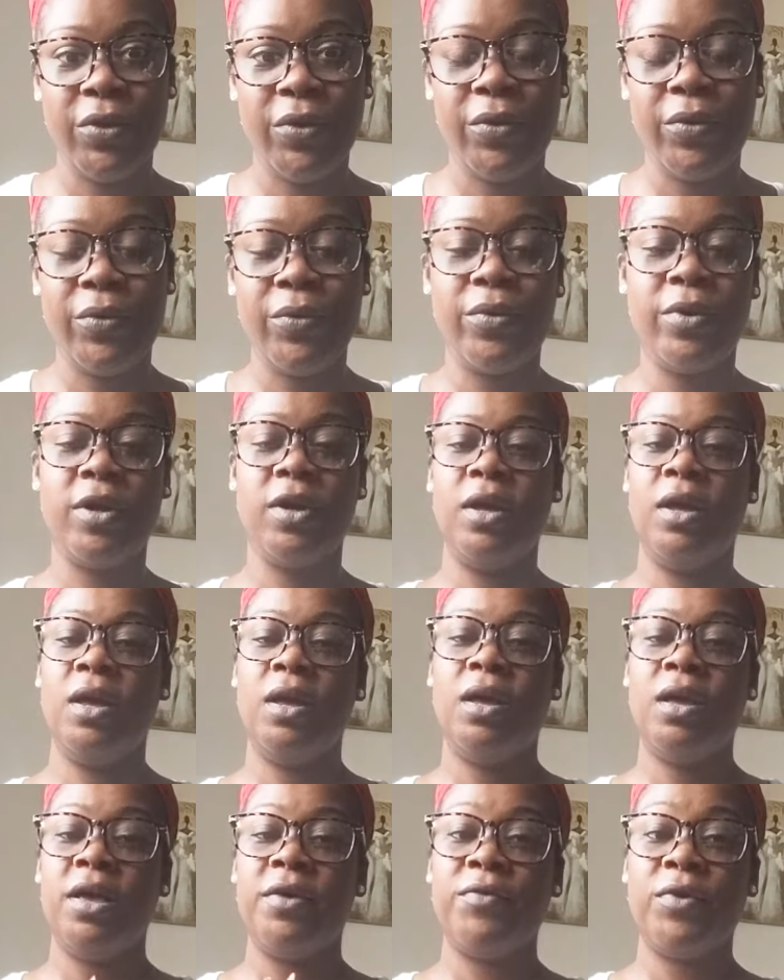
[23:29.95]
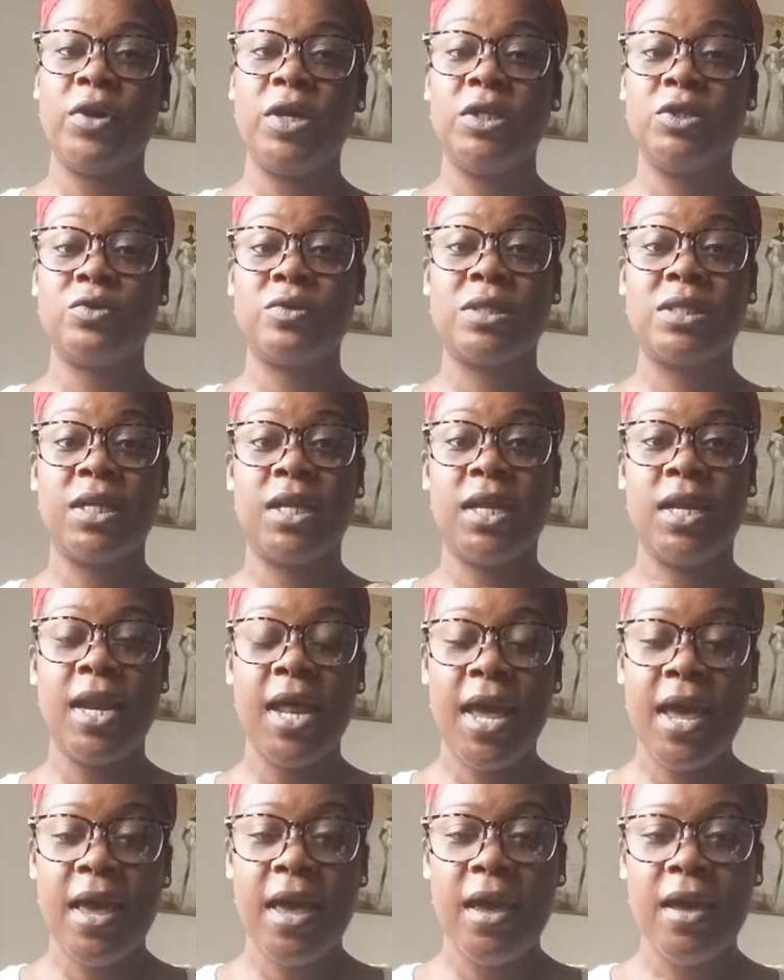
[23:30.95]
So if you're
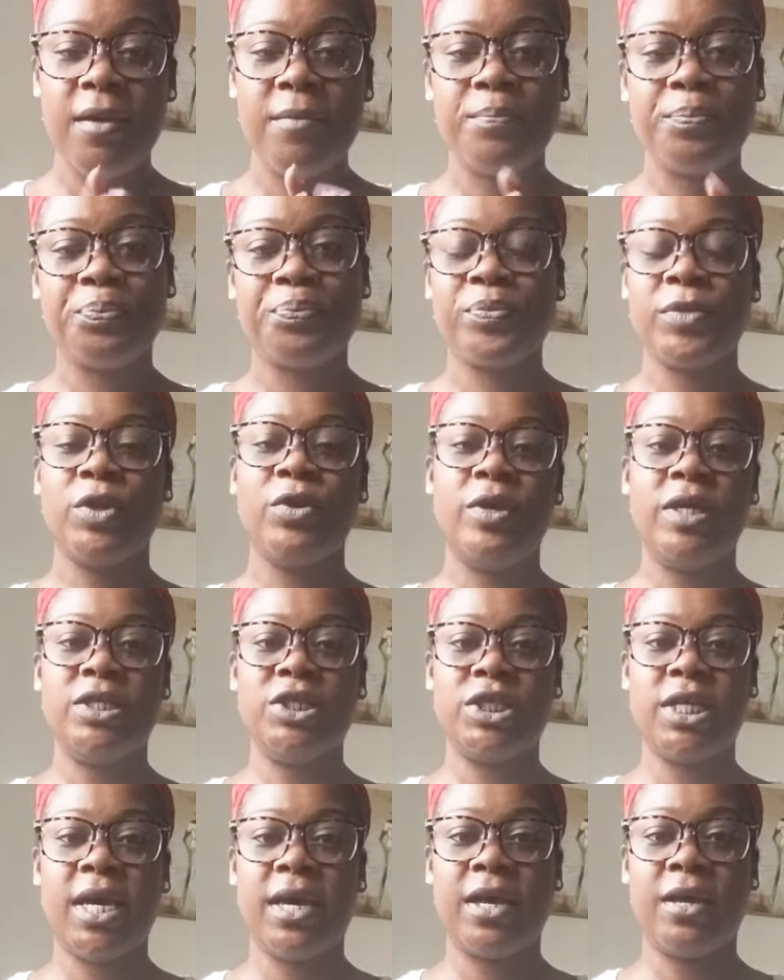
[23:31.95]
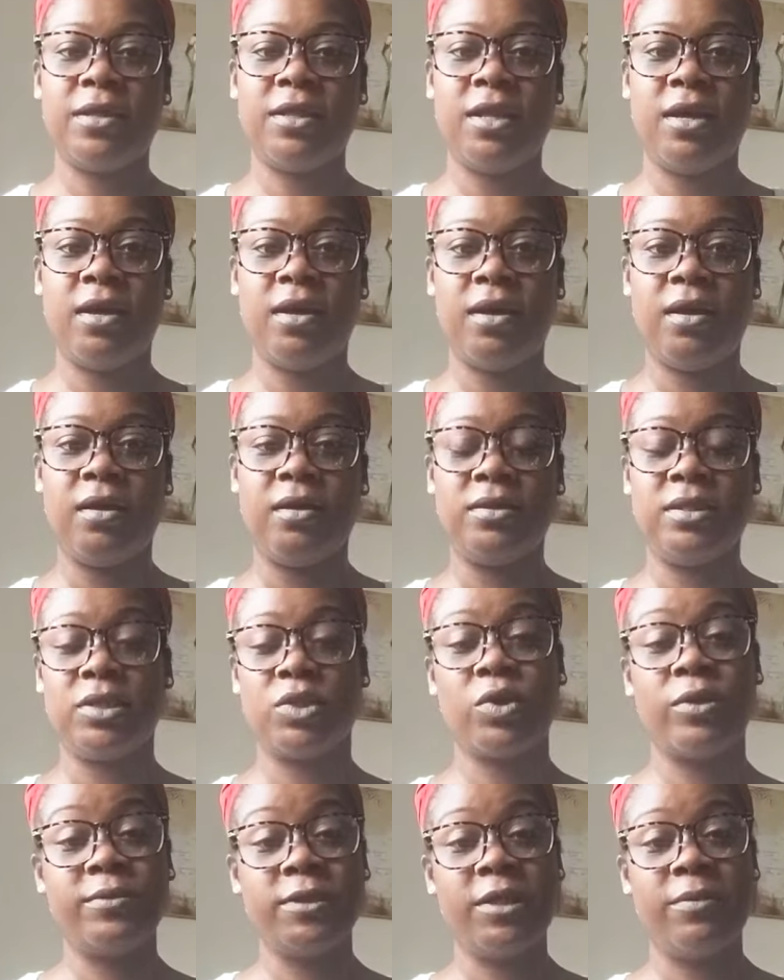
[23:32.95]
interested in that, you can check
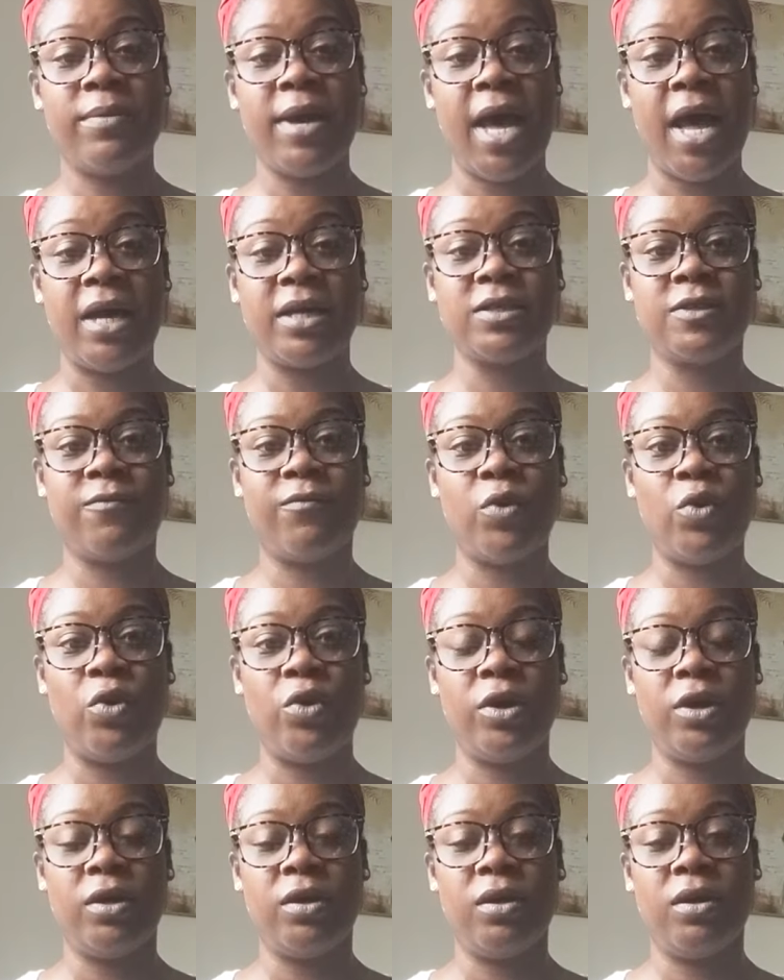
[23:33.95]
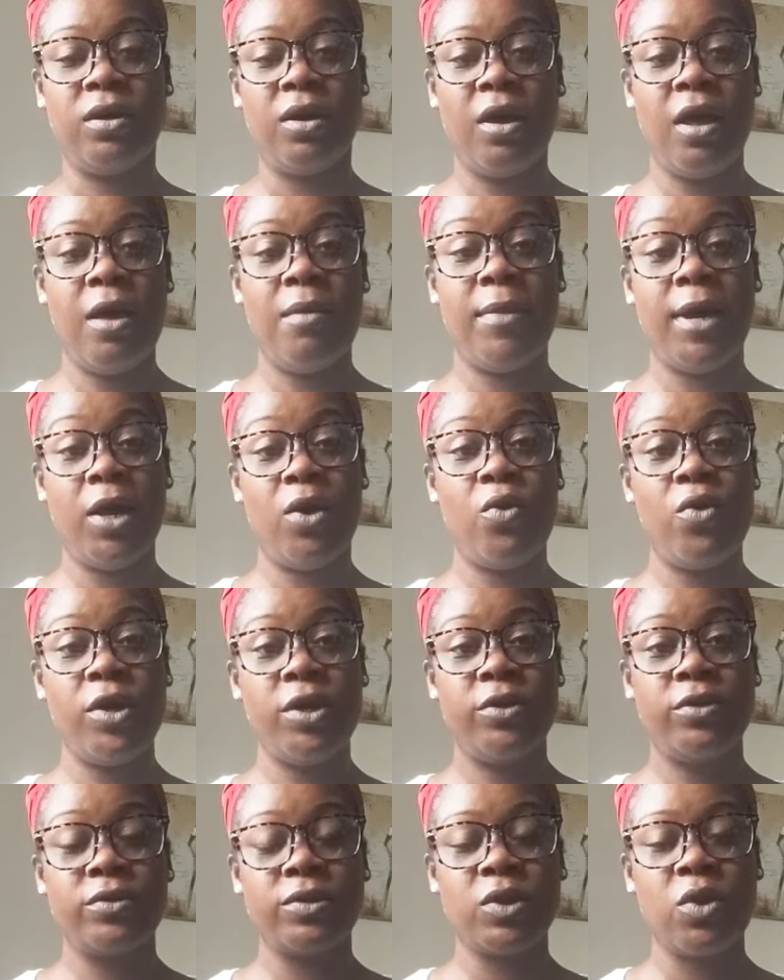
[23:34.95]
the description box for
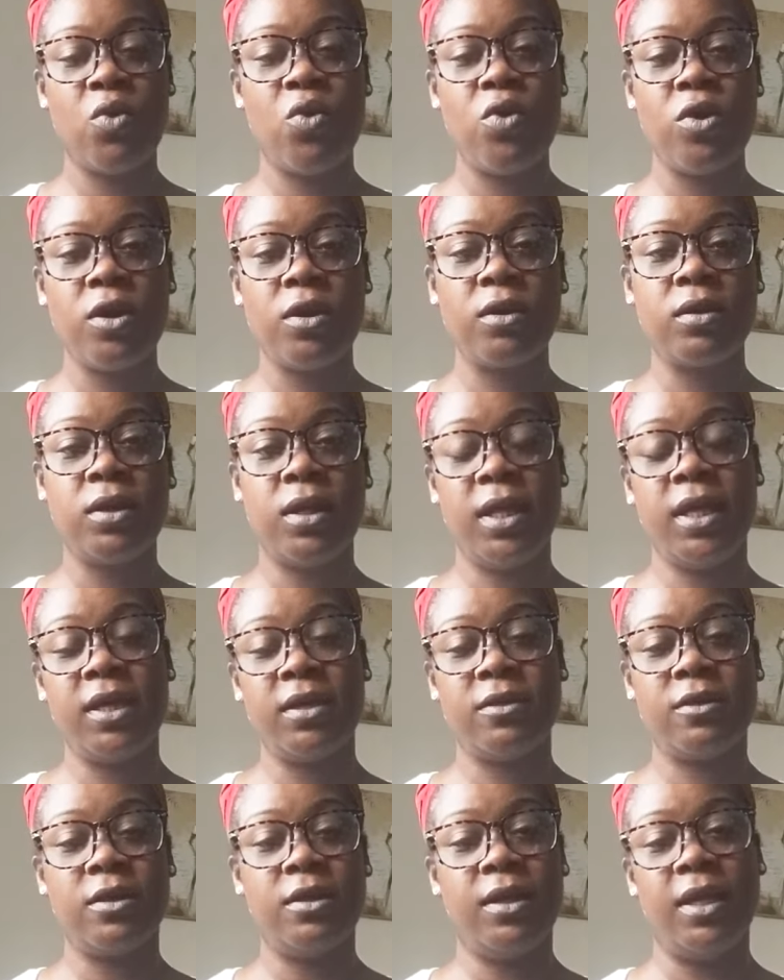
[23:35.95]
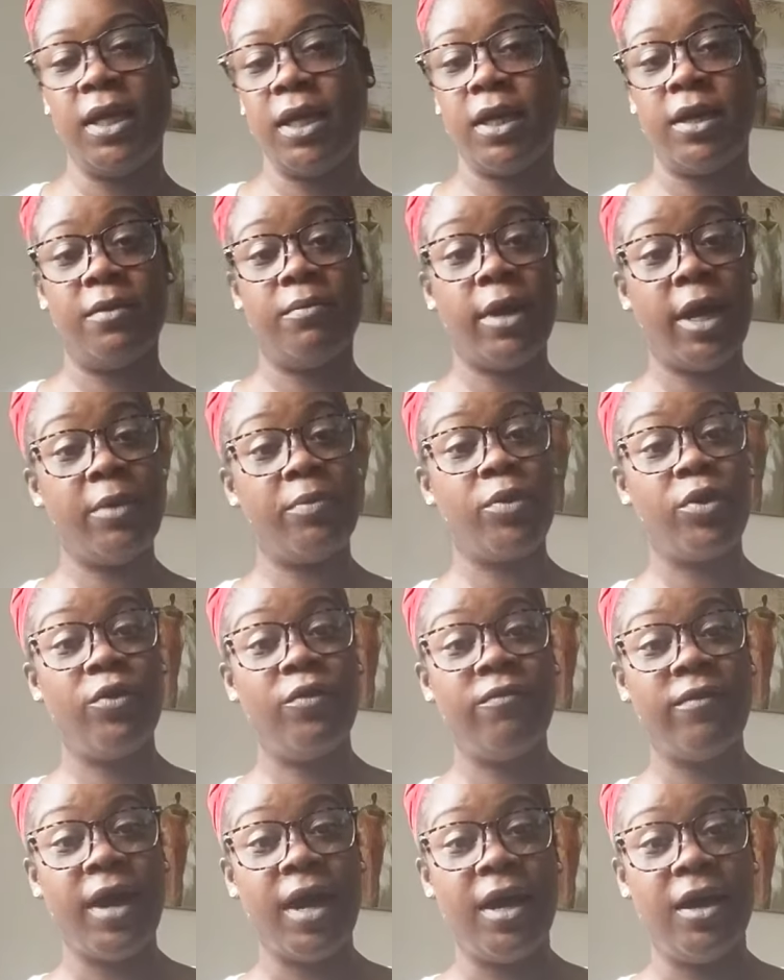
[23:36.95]
my oils, or click the link
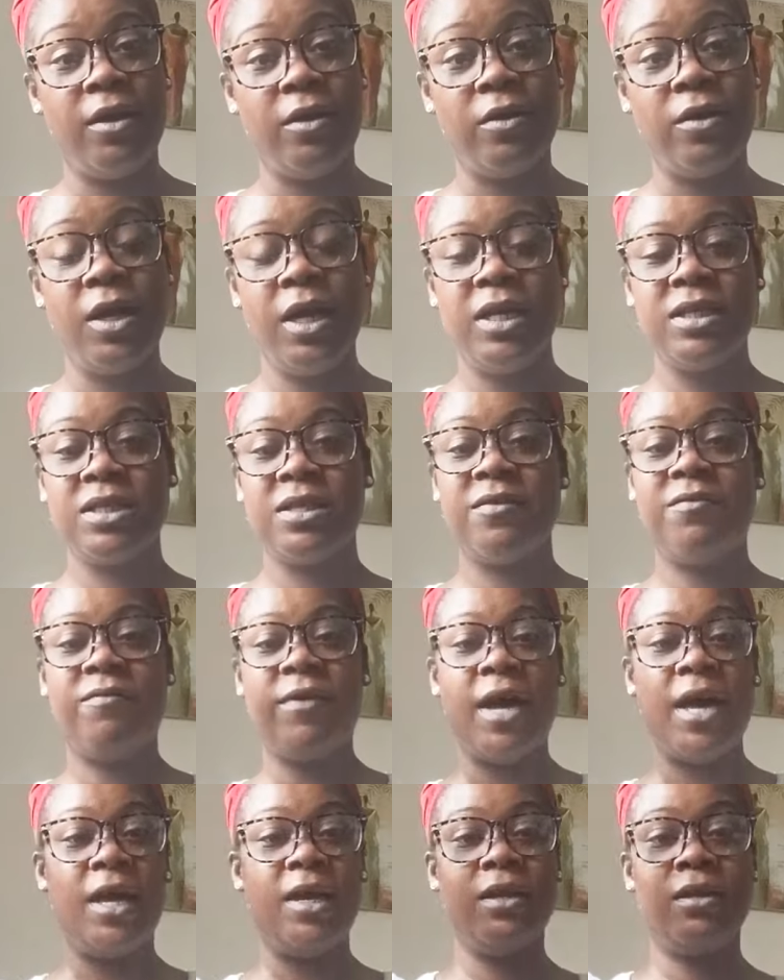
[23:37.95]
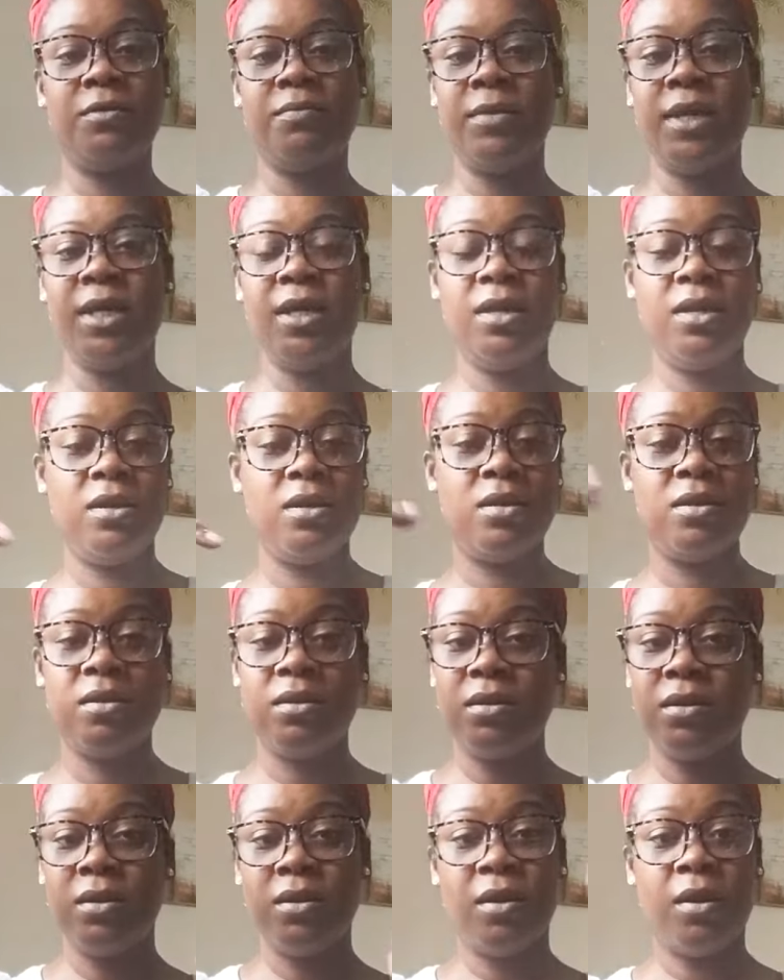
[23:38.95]
in my profile to find
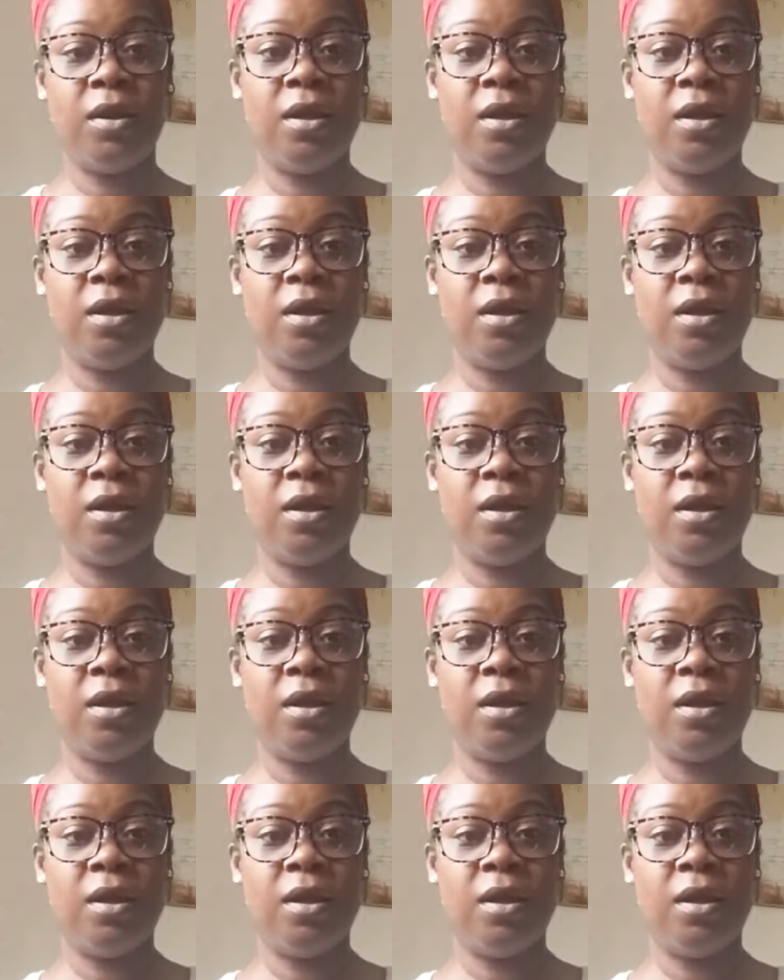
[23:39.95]
me